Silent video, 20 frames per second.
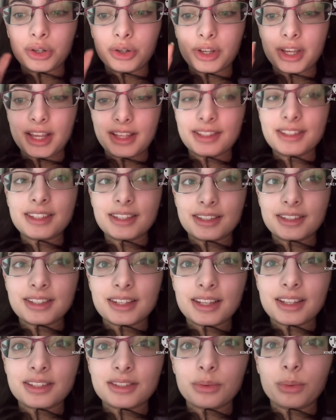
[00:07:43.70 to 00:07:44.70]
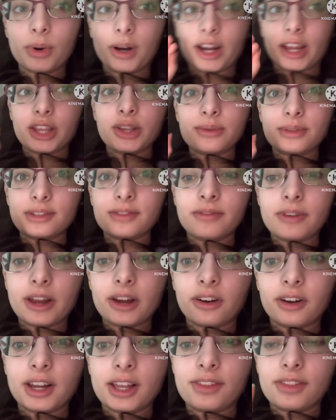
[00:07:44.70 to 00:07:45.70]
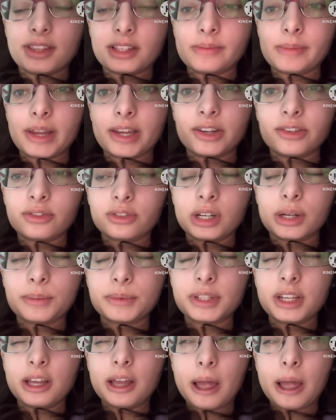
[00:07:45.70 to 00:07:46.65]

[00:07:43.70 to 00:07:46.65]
instances where I used very in this manuscript.